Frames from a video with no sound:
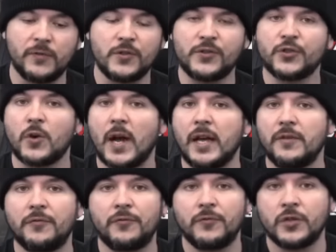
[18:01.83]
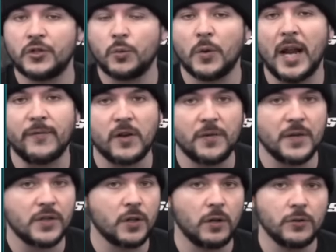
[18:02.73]
civil strife, just whatever
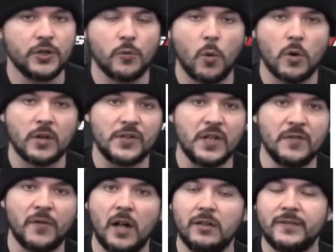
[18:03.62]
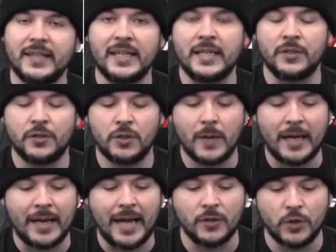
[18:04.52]
this culture war is evolving into.
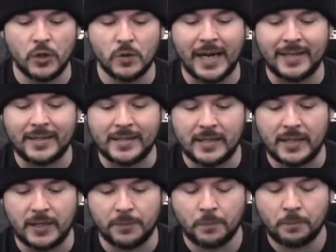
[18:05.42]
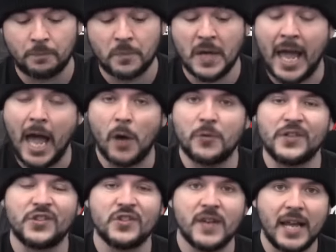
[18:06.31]
And I do not see how
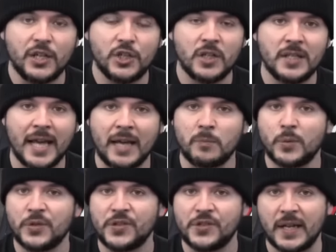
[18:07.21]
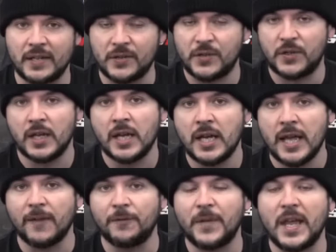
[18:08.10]
this nation can persist
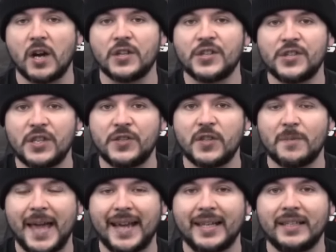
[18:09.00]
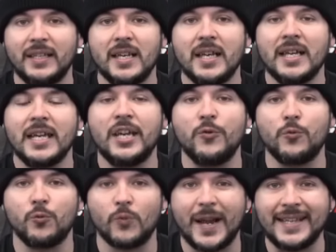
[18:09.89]
if they are systematically
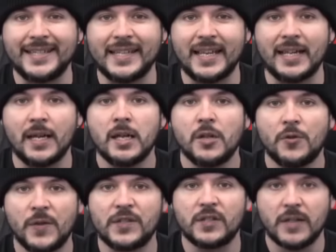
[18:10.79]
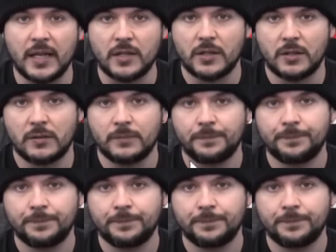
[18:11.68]
erasing this nation.